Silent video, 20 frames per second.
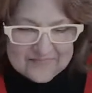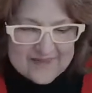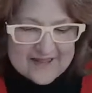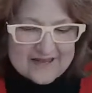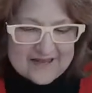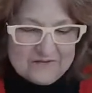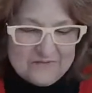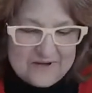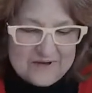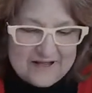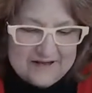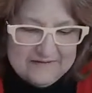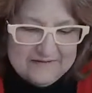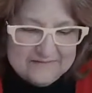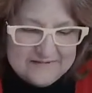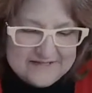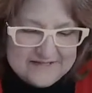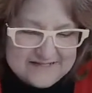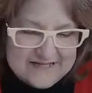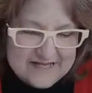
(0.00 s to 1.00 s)
anyway,
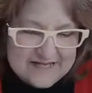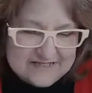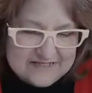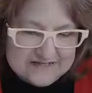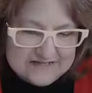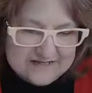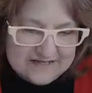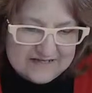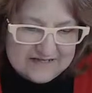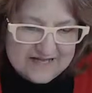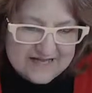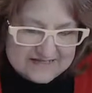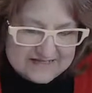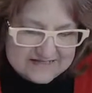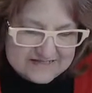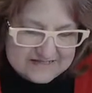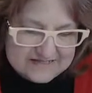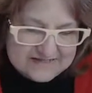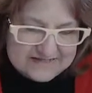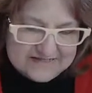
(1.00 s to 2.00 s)
let's get to the
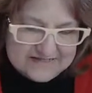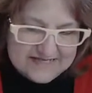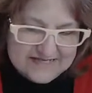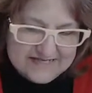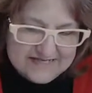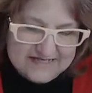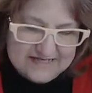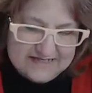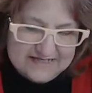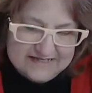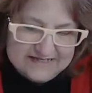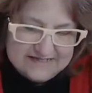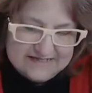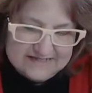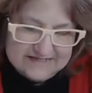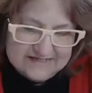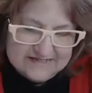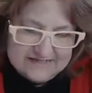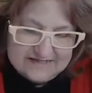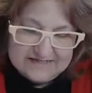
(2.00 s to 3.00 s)
last of the
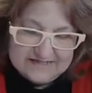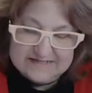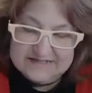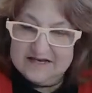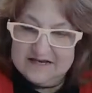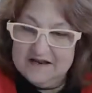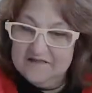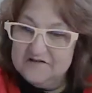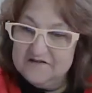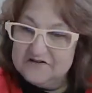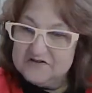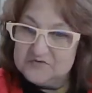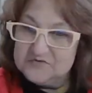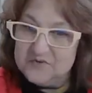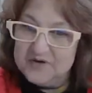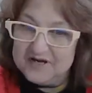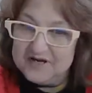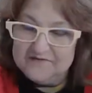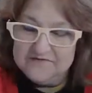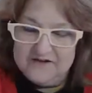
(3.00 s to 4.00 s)
teas. This is another
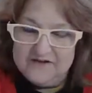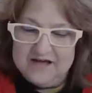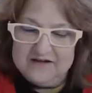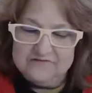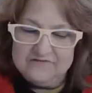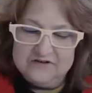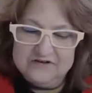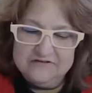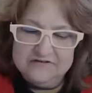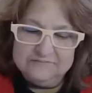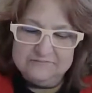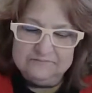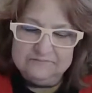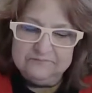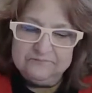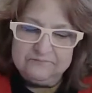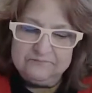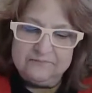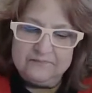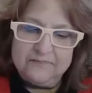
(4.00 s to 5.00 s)
25er
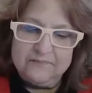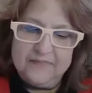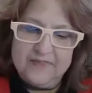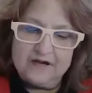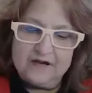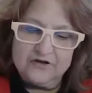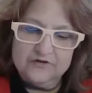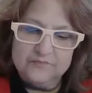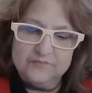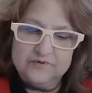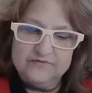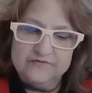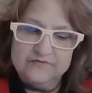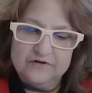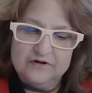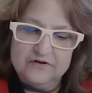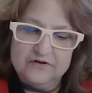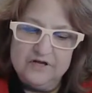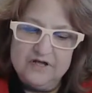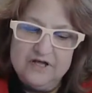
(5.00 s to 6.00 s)
that could be
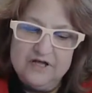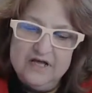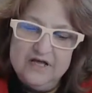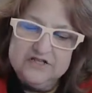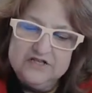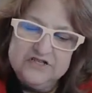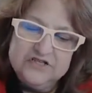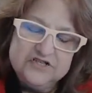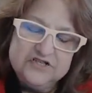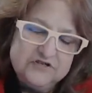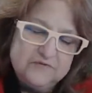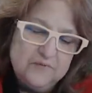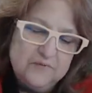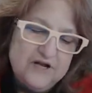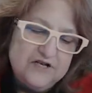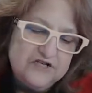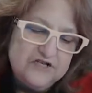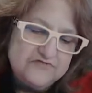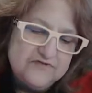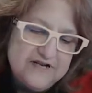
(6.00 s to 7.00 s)
filled.
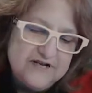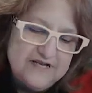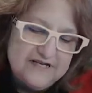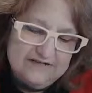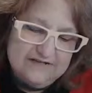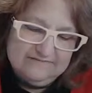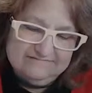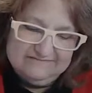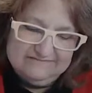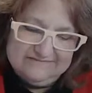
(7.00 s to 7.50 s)
Gingerbread treat,